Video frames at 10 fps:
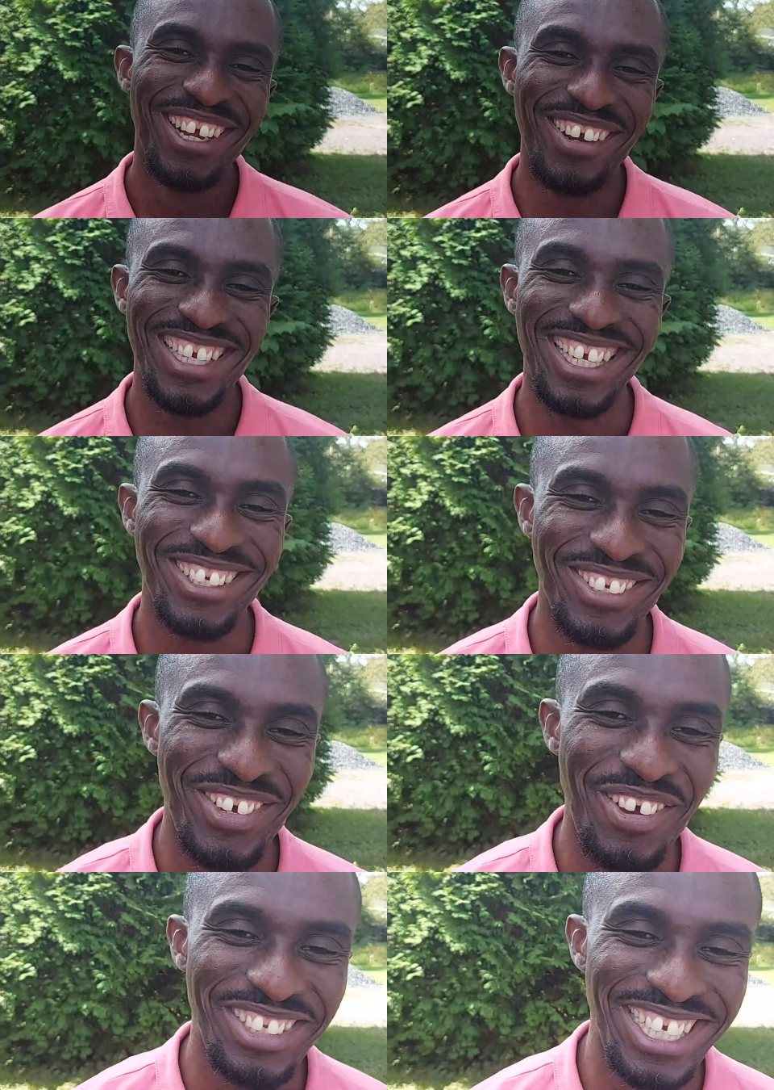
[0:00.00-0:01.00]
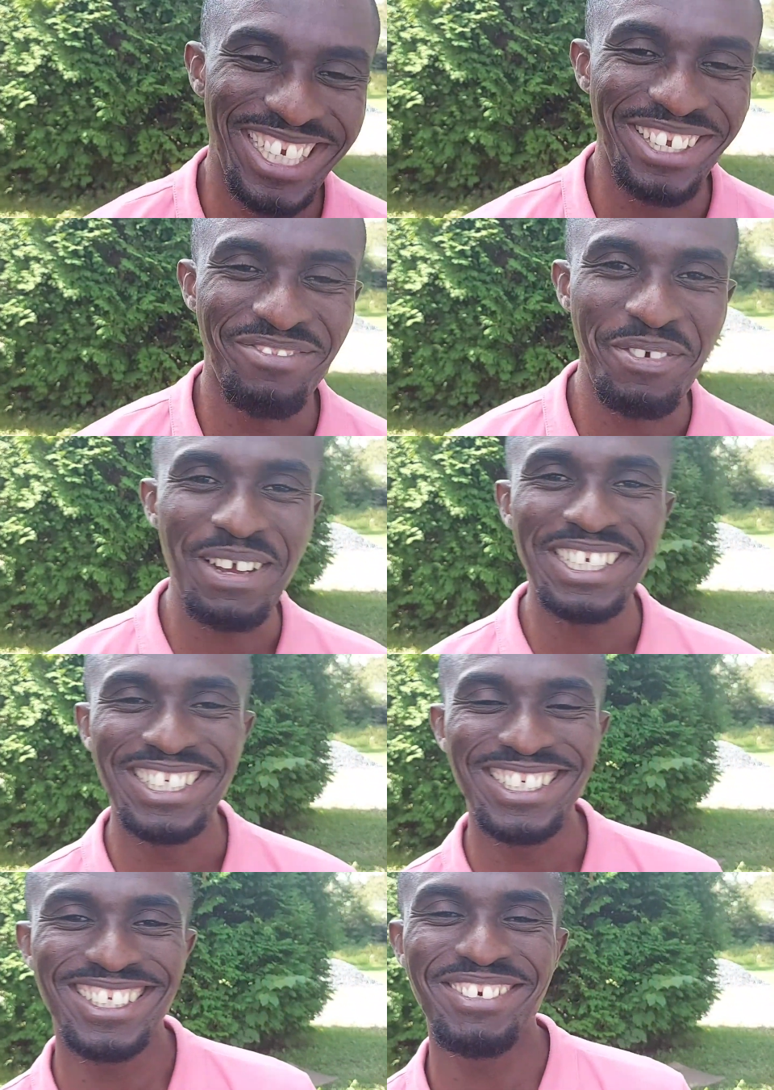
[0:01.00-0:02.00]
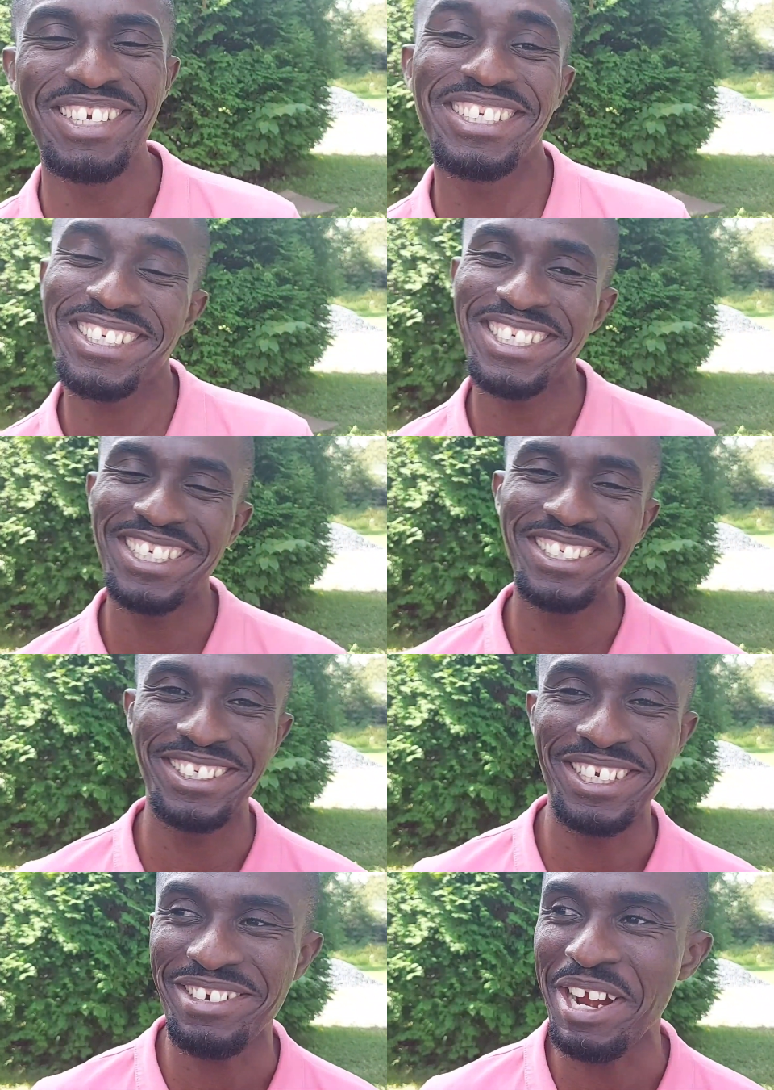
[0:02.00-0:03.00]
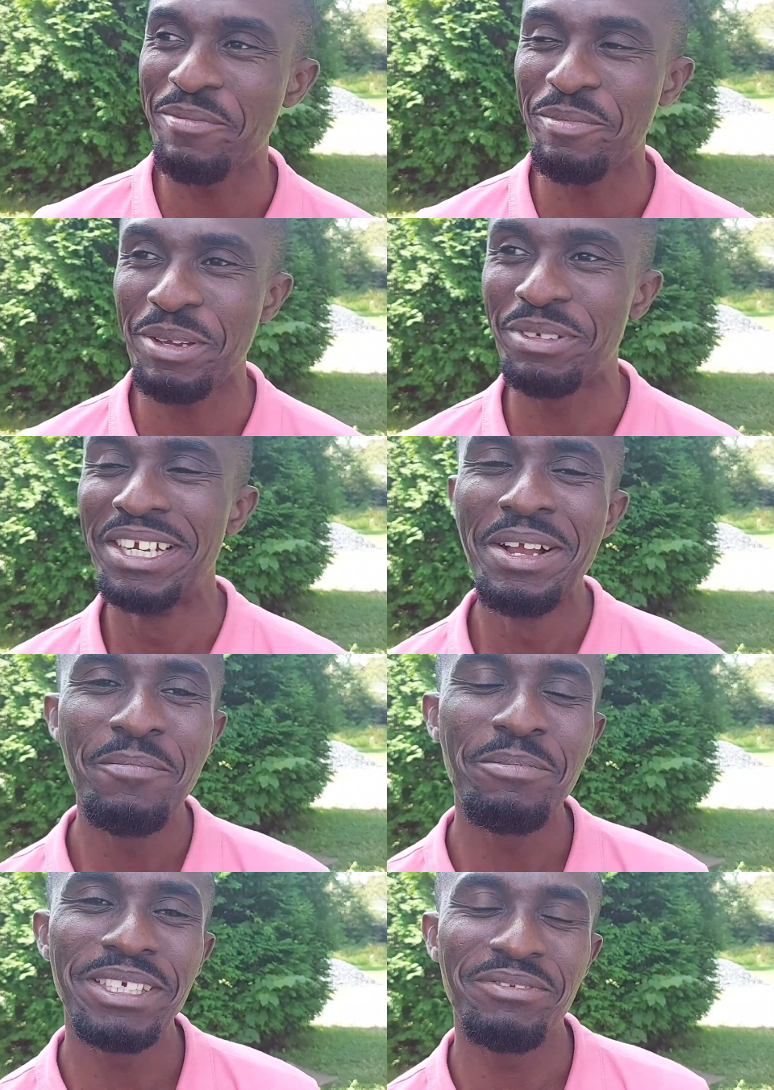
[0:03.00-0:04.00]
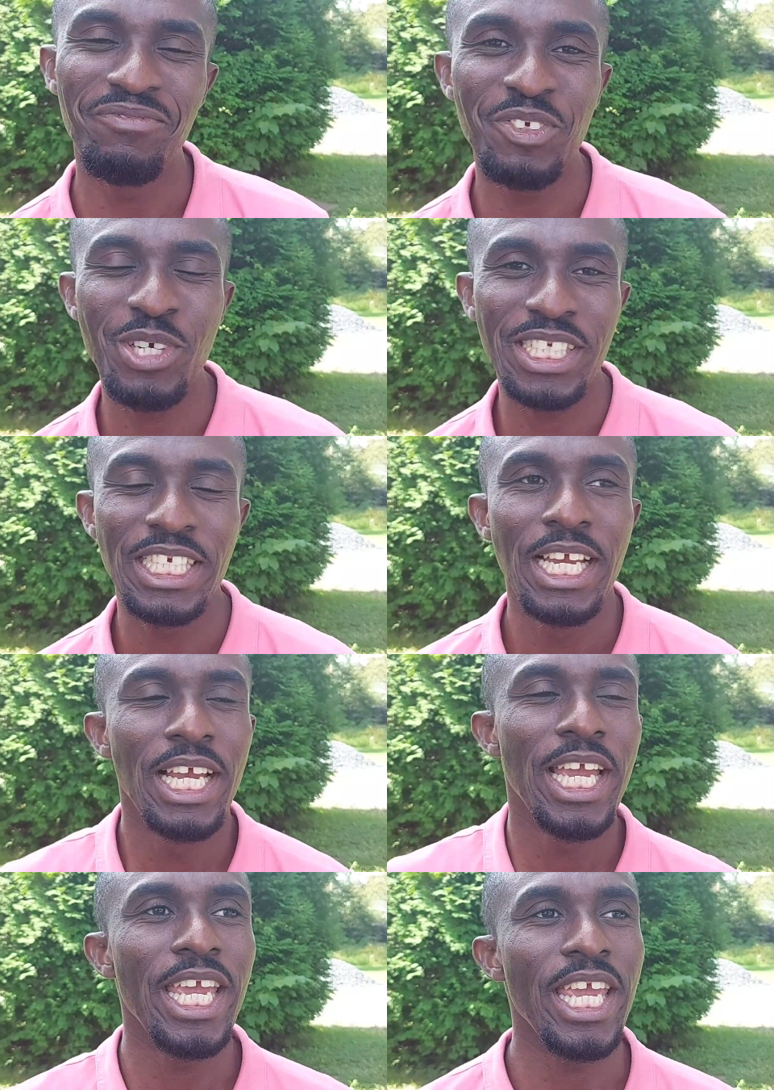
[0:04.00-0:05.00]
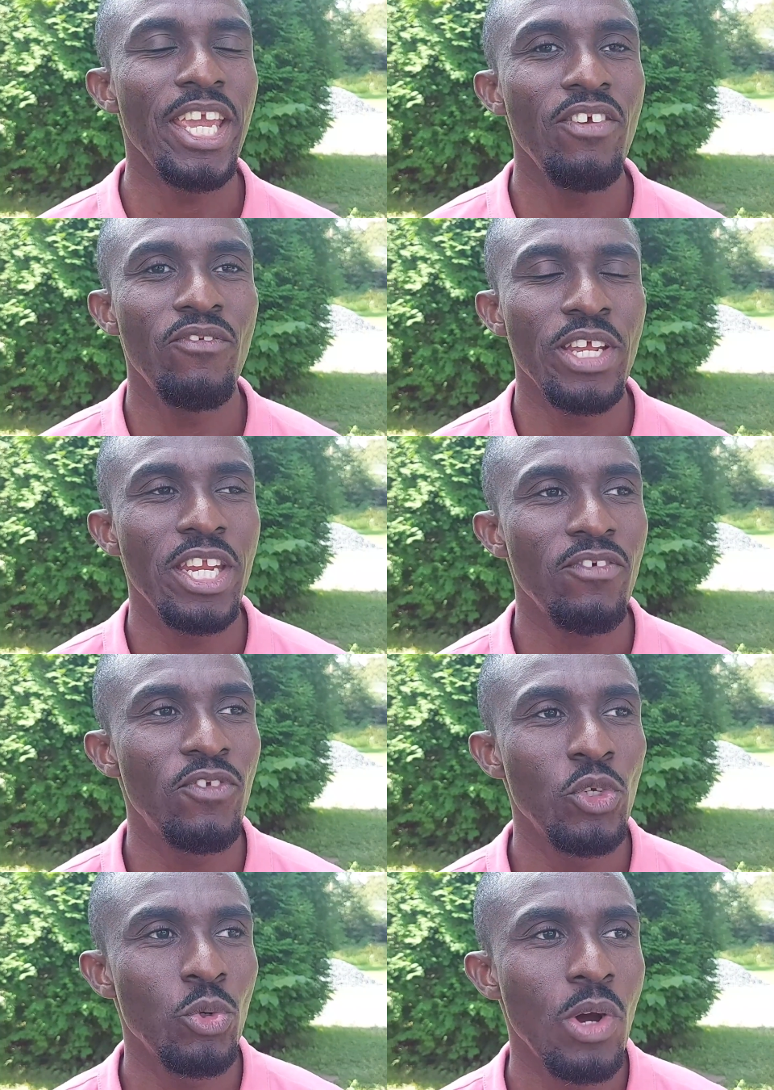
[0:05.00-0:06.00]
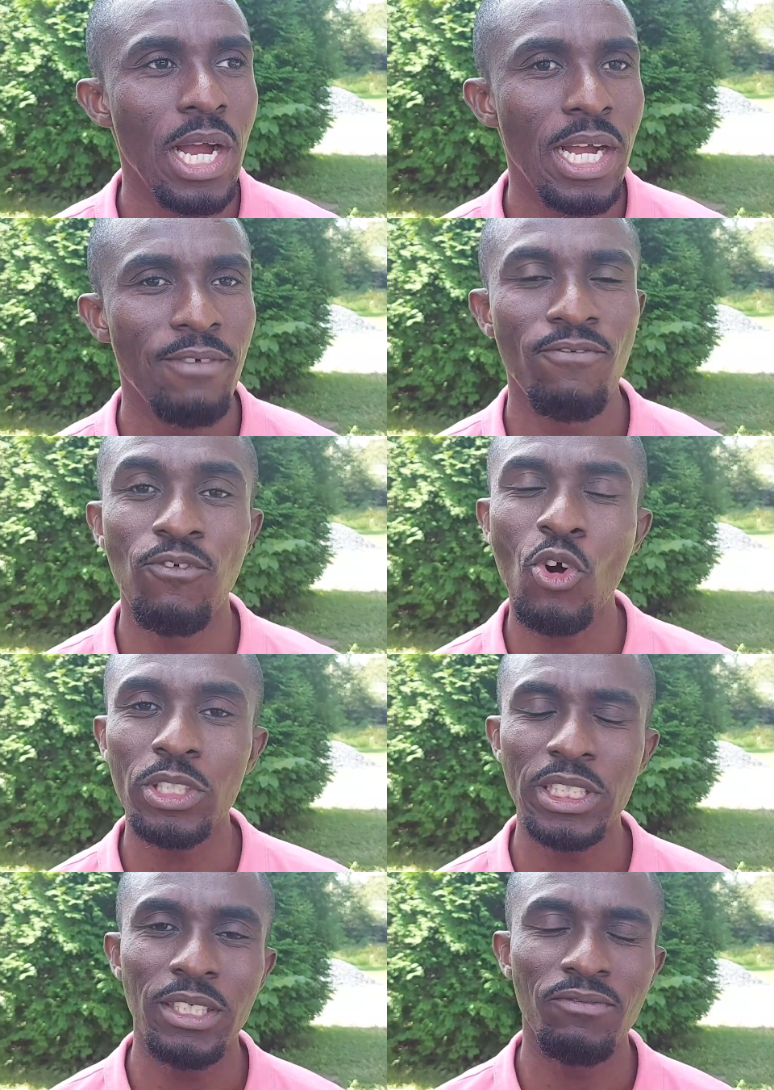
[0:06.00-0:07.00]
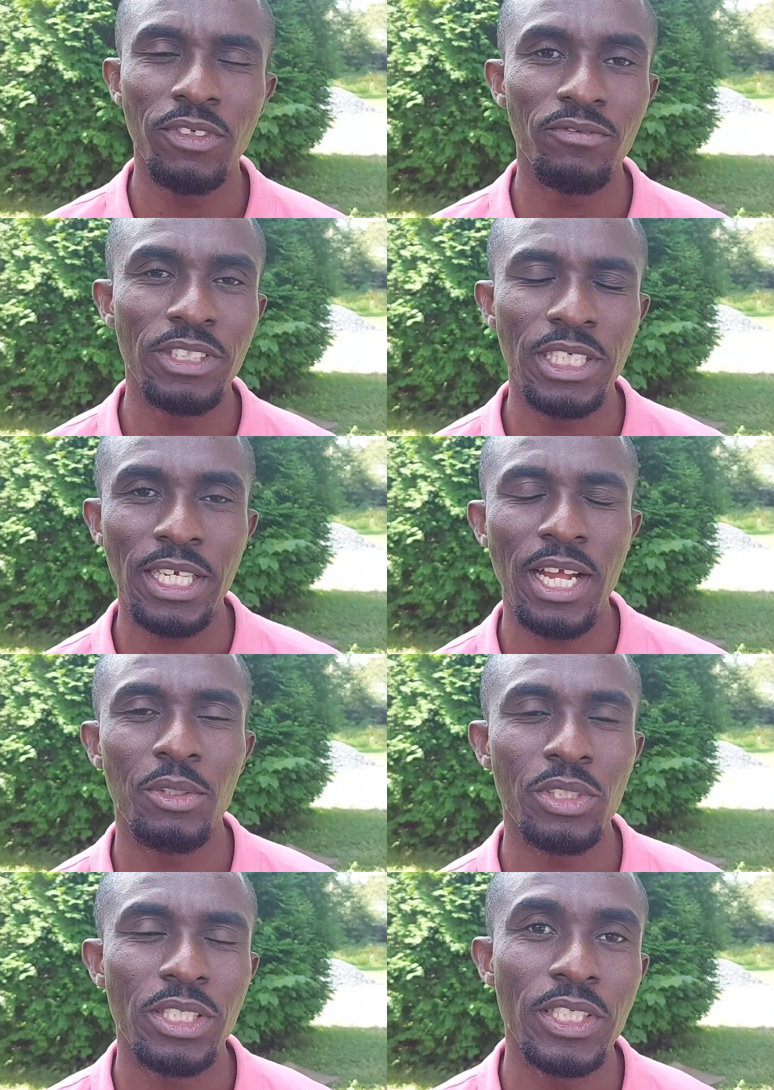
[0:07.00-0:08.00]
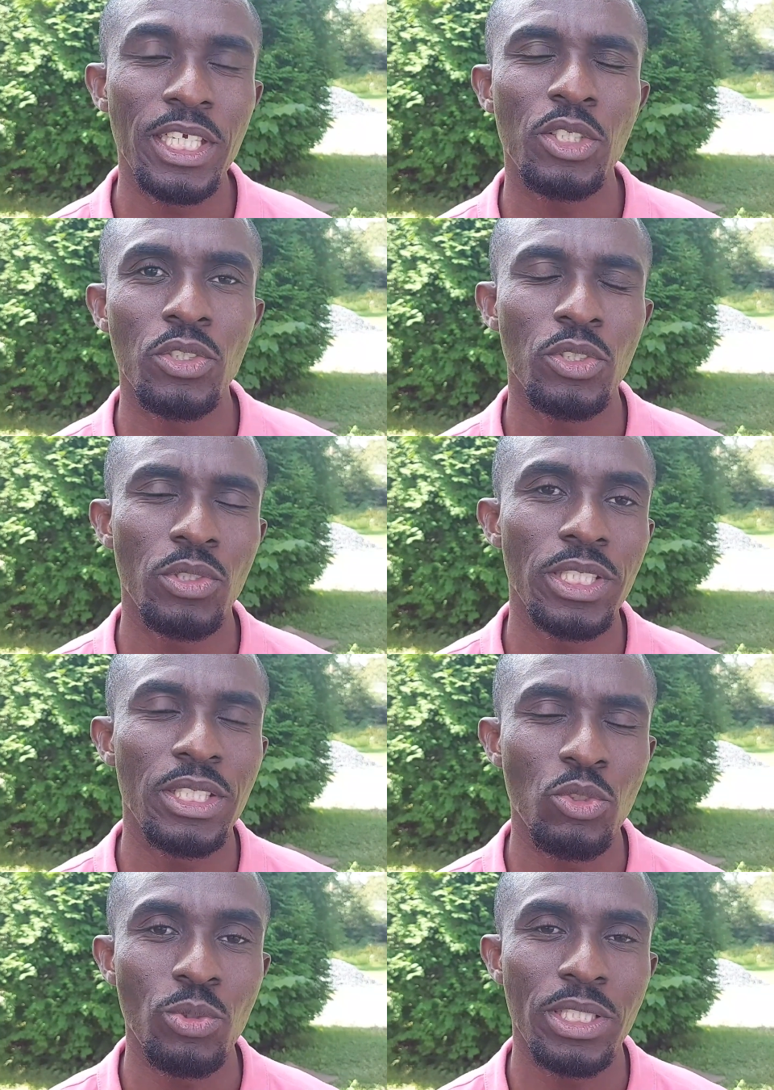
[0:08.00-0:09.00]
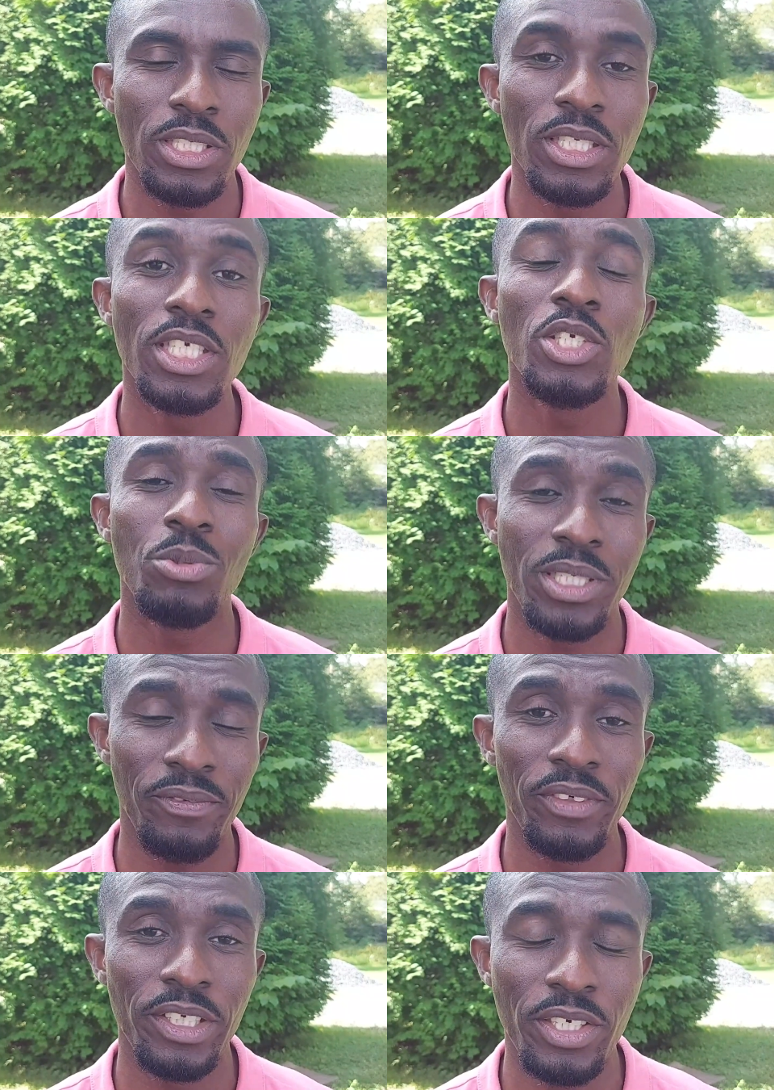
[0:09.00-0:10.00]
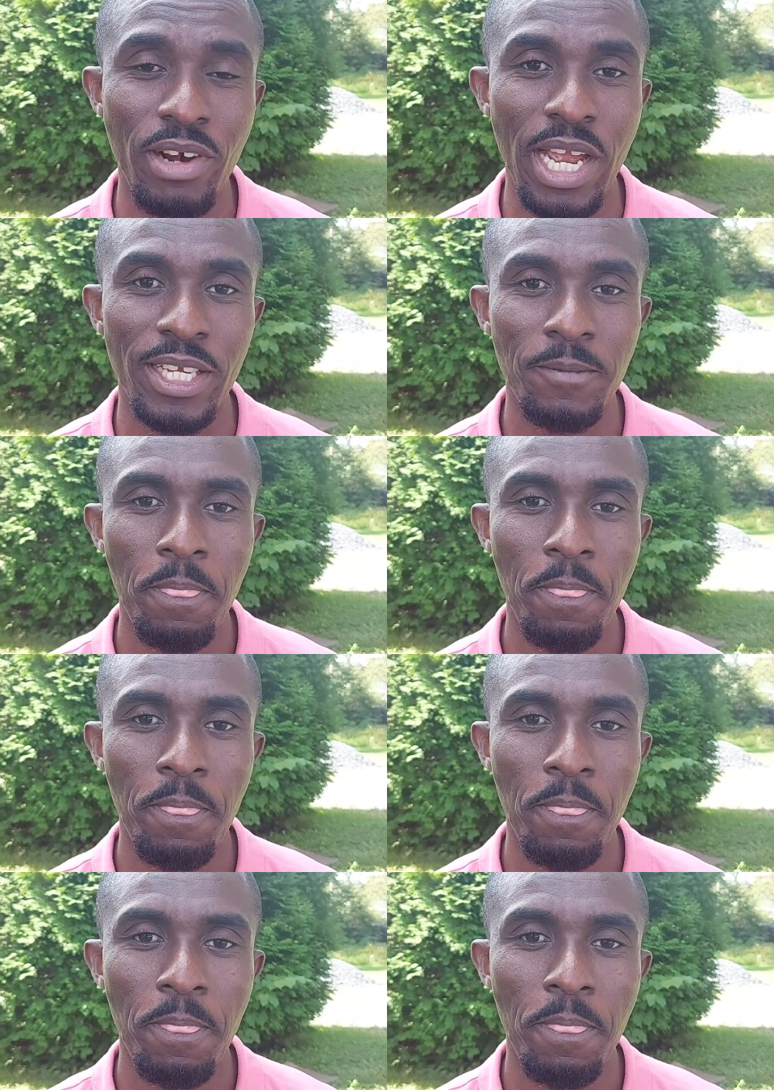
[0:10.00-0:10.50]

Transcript: Okay, so I'll take it for my sister. My sister says she's a crying baby. But viewers, even if you are 40, 50 and adults and you get into this situation, you will definitely cry.